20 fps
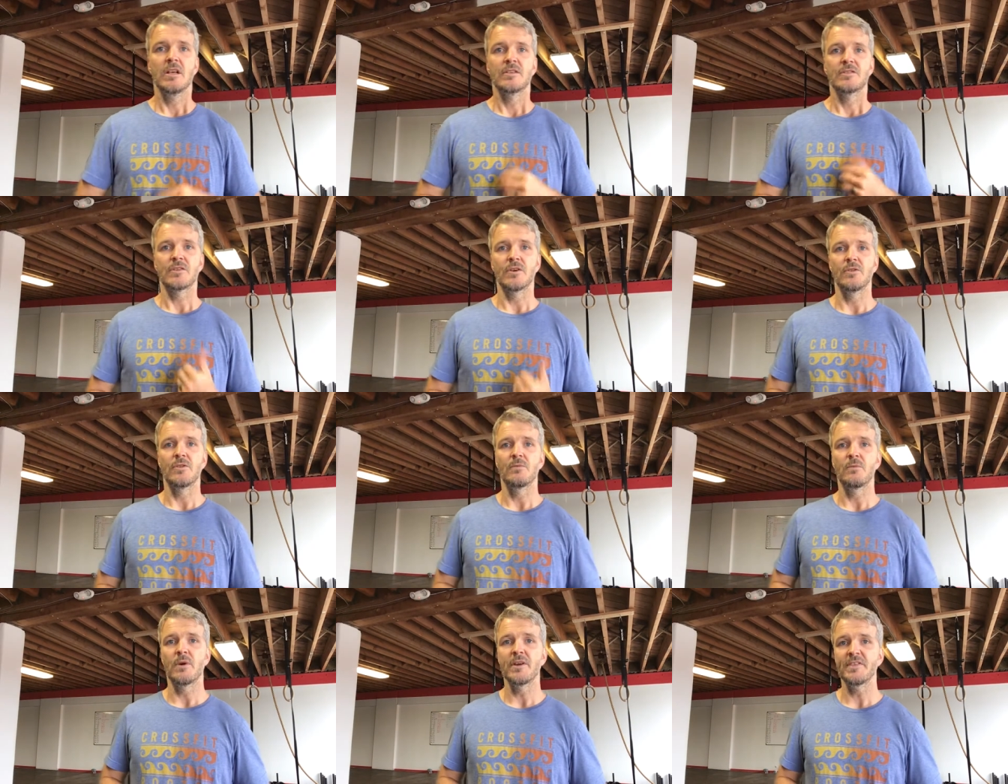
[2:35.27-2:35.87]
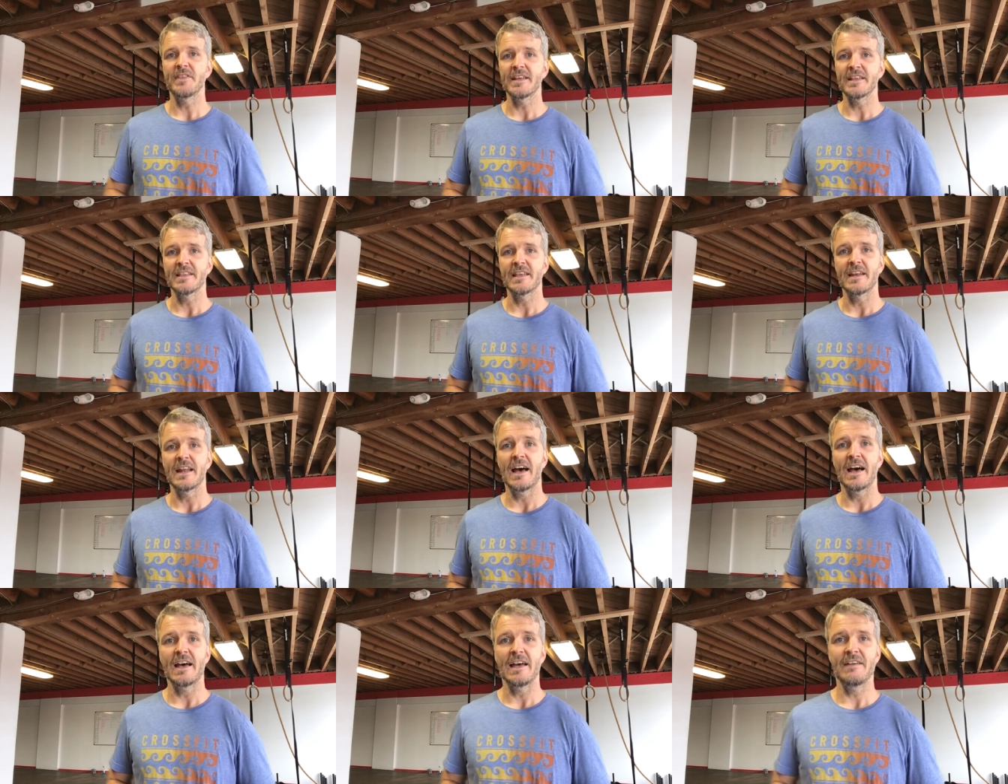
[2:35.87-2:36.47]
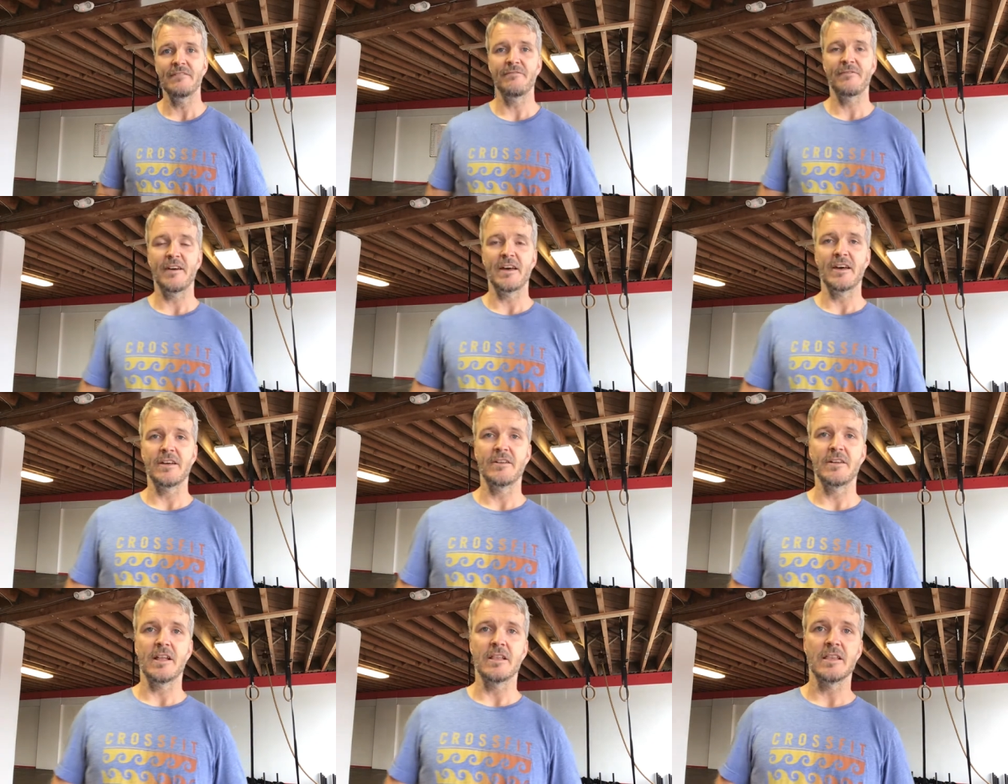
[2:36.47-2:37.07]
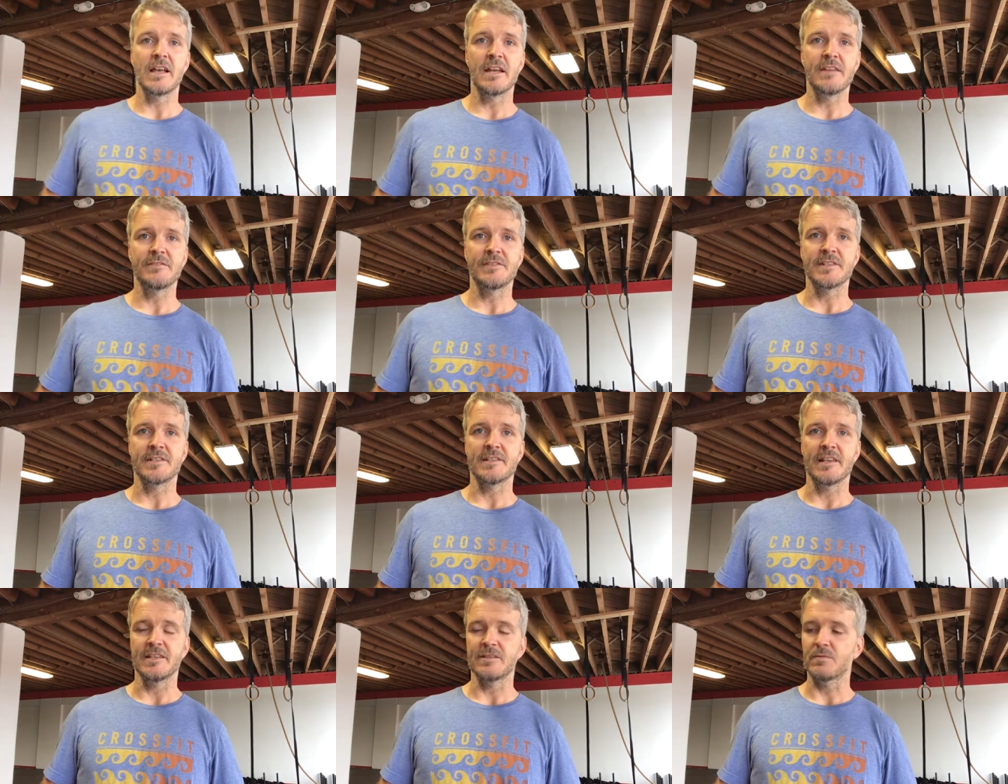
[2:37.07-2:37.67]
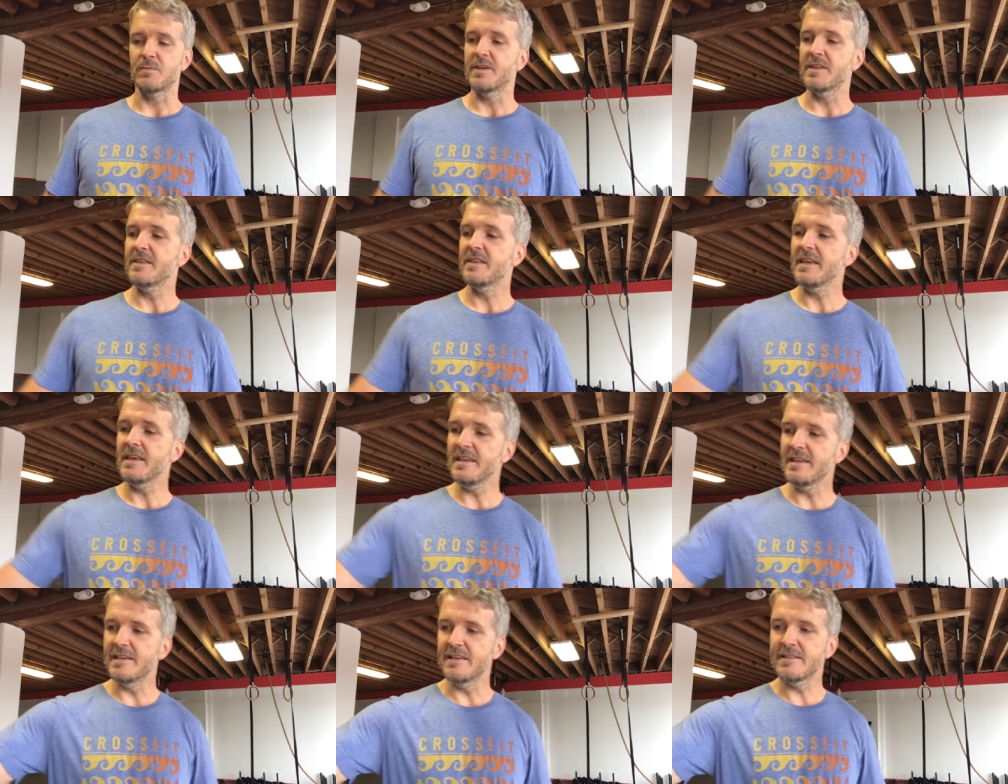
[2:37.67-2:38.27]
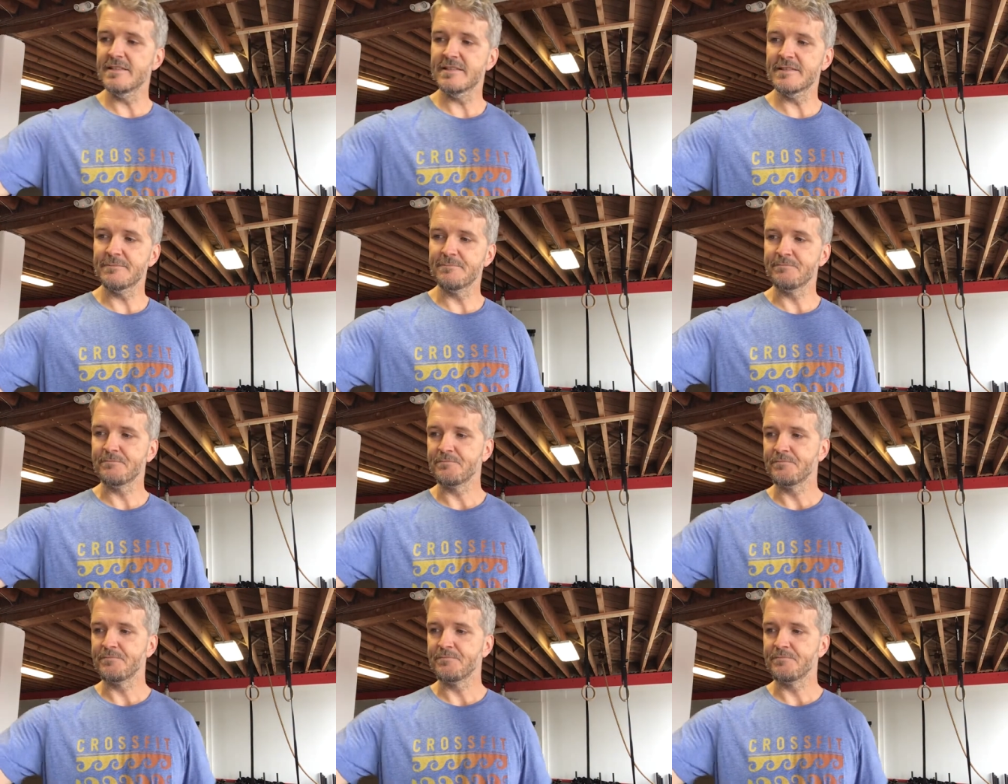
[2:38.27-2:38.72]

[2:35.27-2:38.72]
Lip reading: So the one thing that I've found a lot of success with is